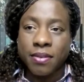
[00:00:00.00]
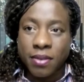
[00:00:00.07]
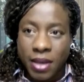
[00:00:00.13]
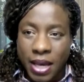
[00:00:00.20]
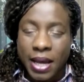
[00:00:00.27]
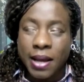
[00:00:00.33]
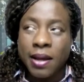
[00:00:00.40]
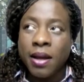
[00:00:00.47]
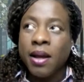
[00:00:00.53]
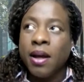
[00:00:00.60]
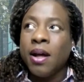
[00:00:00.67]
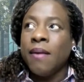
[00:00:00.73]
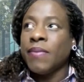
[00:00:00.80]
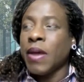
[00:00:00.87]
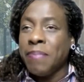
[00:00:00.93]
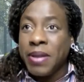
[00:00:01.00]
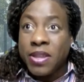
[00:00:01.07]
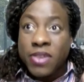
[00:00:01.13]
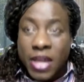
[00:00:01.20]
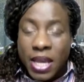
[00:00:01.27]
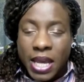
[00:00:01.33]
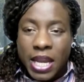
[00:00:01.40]
Yeah, they've been
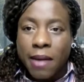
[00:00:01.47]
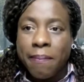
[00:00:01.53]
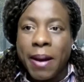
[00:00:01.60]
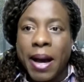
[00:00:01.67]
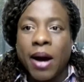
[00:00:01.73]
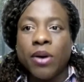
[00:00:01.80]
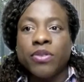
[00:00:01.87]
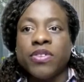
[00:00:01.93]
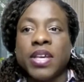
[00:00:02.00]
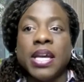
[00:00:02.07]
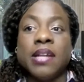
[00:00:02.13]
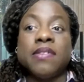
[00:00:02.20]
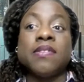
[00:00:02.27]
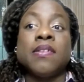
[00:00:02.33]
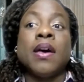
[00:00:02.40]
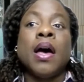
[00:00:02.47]
thinking about it.